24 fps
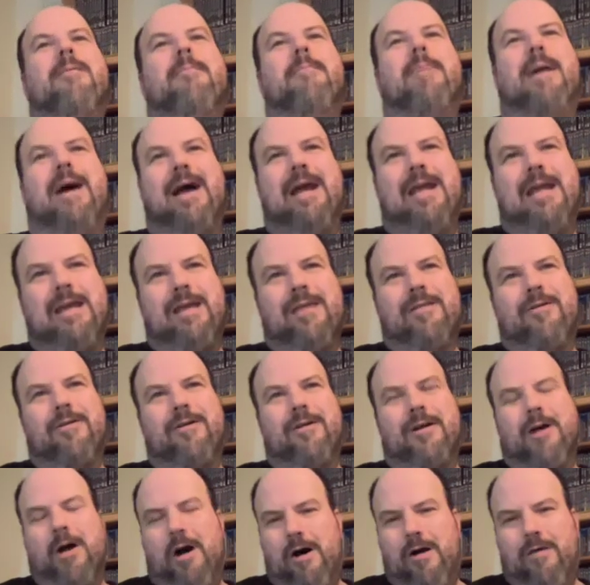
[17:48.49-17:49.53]
by either
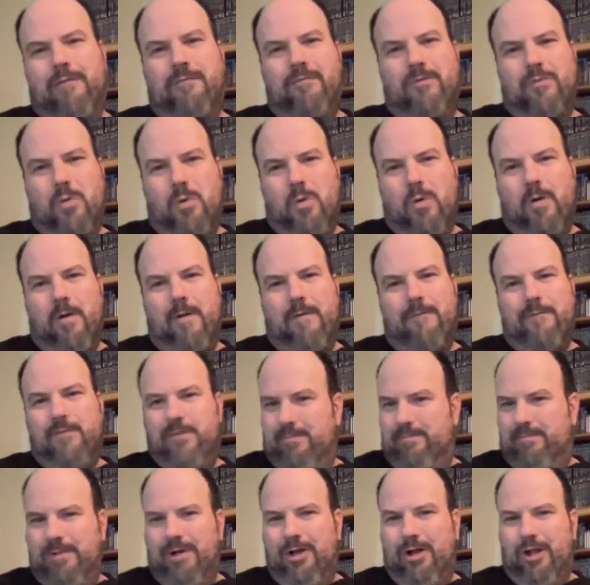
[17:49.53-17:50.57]
golf or
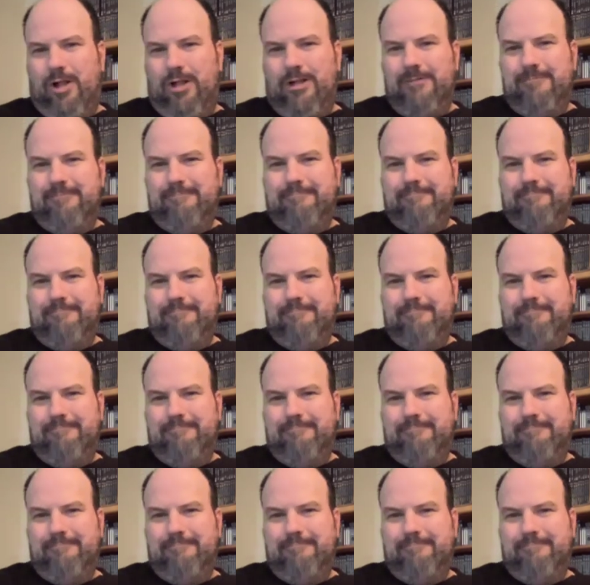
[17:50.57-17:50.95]
football.